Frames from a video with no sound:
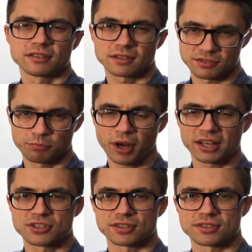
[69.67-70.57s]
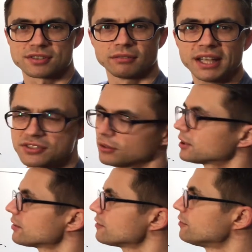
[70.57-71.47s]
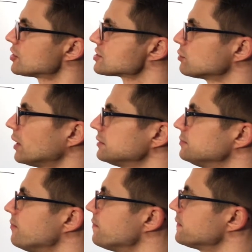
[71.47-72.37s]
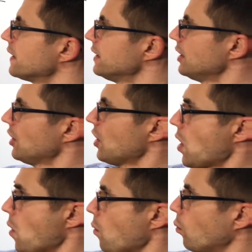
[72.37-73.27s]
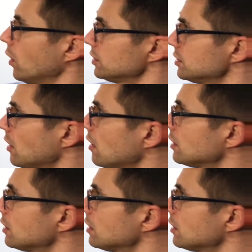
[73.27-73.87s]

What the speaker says: expressions. Let's look at the first one. What are